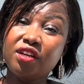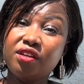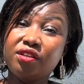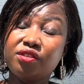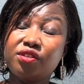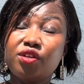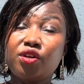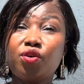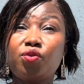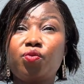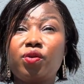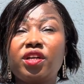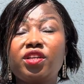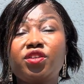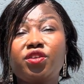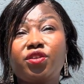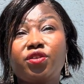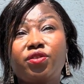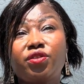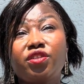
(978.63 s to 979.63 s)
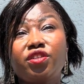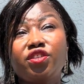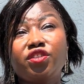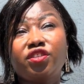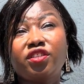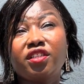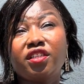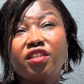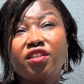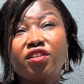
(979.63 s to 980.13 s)
So when you
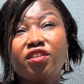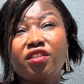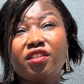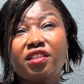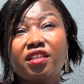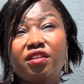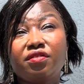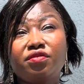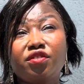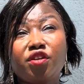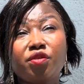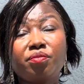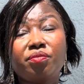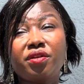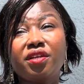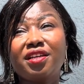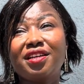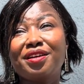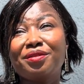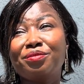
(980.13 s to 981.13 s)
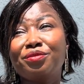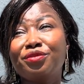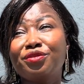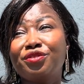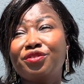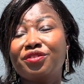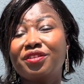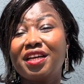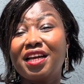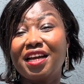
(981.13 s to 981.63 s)
see yourself not being able
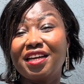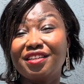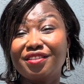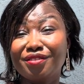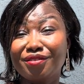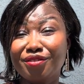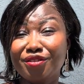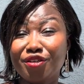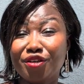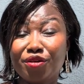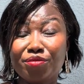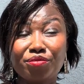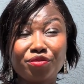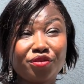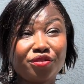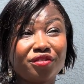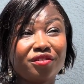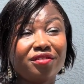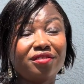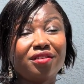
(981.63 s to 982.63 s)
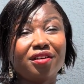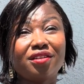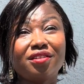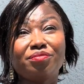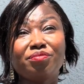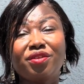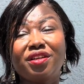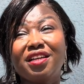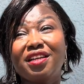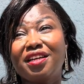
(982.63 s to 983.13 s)
to handle your mood,
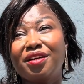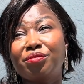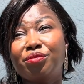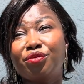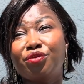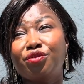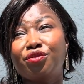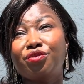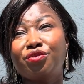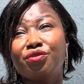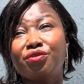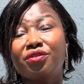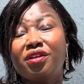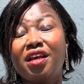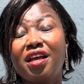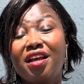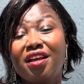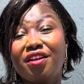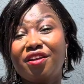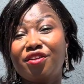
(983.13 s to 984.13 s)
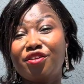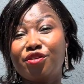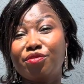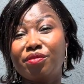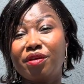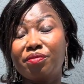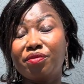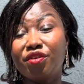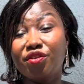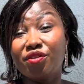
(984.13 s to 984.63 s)
not being able to,
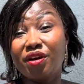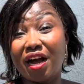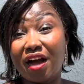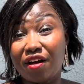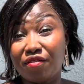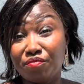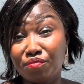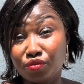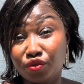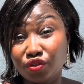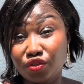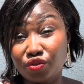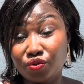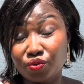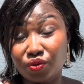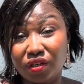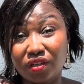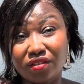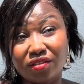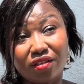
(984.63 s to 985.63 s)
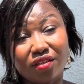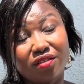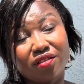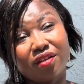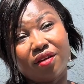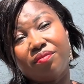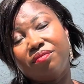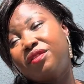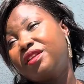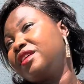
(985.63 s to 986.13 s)
maybe you have mood swings or
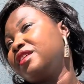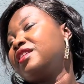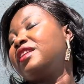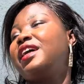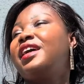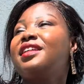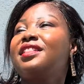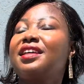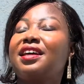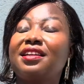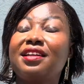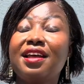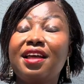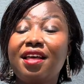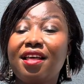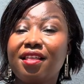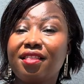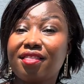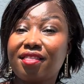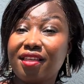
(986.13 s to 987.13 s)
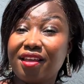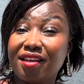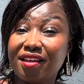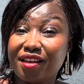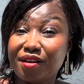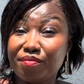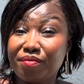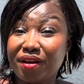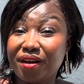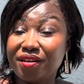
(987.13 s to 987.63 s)
something like that, think
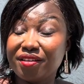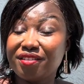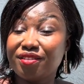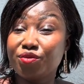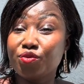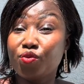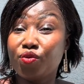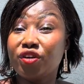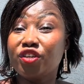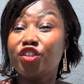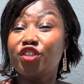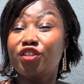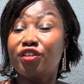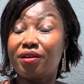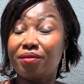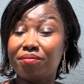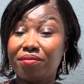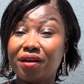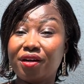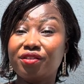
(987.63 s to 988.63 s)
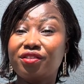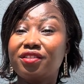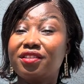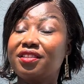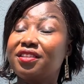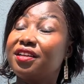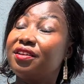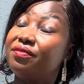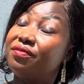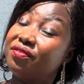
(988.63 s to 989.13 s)
about what you're about to
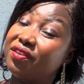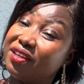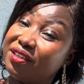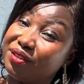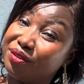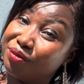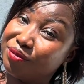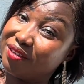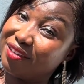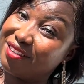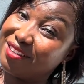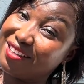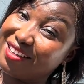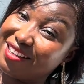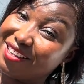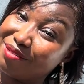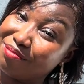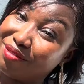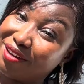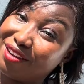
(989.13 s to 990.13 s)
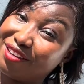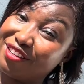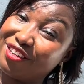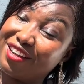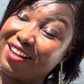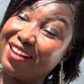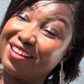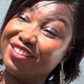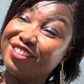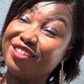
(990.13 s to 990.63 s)
say very well. Think about your
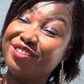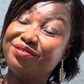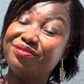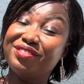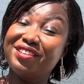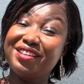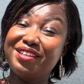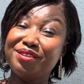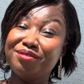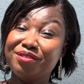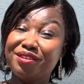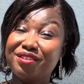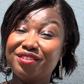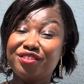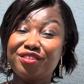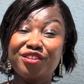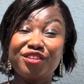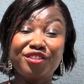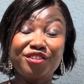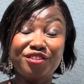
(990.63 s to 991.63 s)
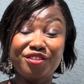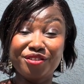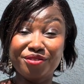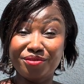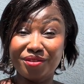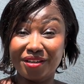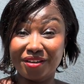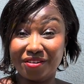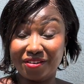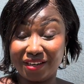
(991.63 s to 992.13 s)
action very well so you don't
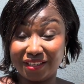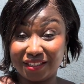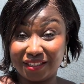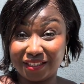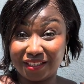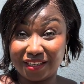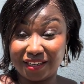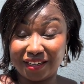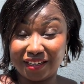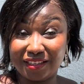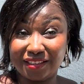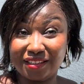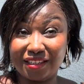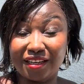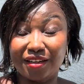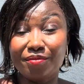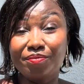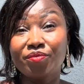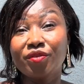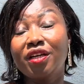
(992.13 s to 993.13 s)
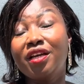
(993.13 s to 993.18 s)
regret it later.